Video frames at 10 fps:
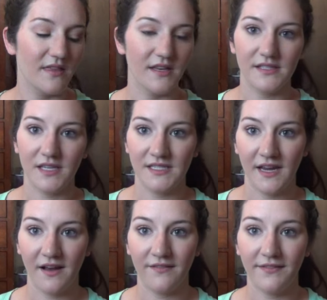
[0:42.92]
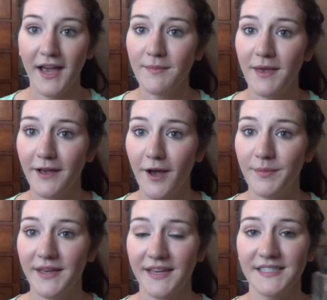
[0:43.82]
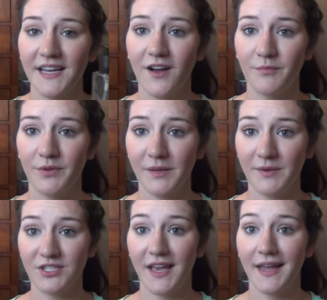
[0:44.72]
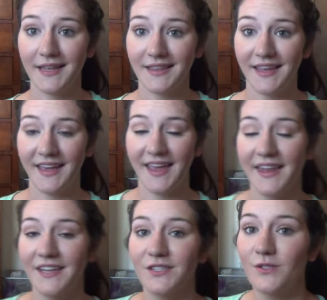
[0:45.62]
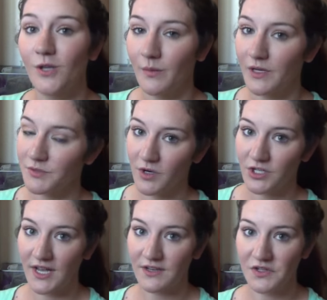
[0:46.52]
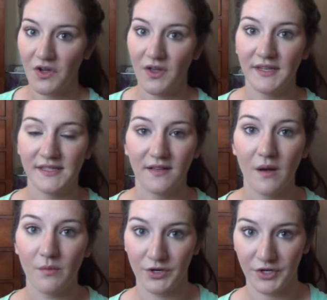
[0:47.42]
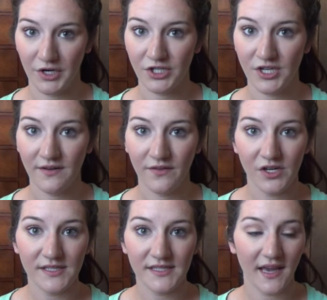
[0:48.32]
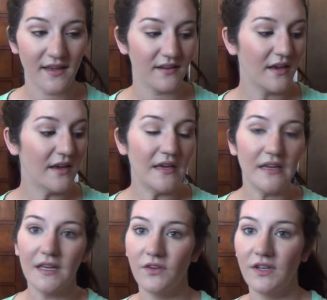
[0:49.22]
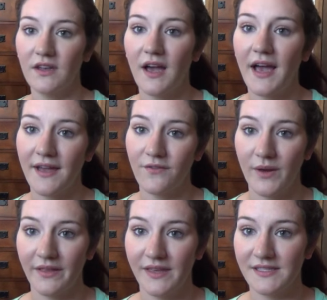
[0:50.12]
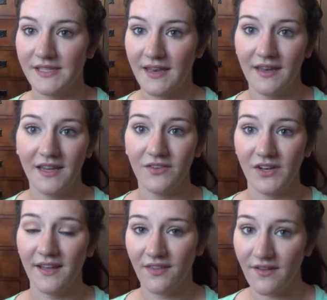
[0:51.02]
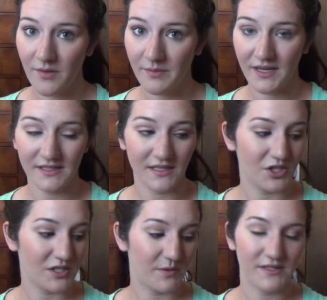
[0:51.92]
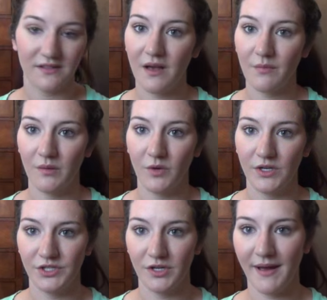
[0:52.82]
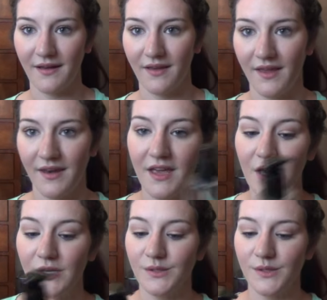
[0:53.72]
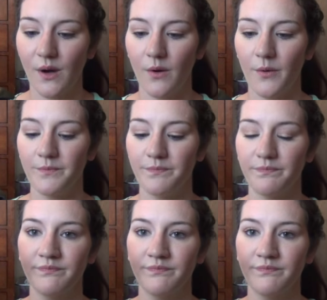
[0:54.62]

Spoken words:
This can take off eye makeup, it can take off pretty much anything, and it's so much more gentle and it's a lot more nourishing for your skin. Even I have oily skin and even I love it because it just puts a lot more moisture back in. So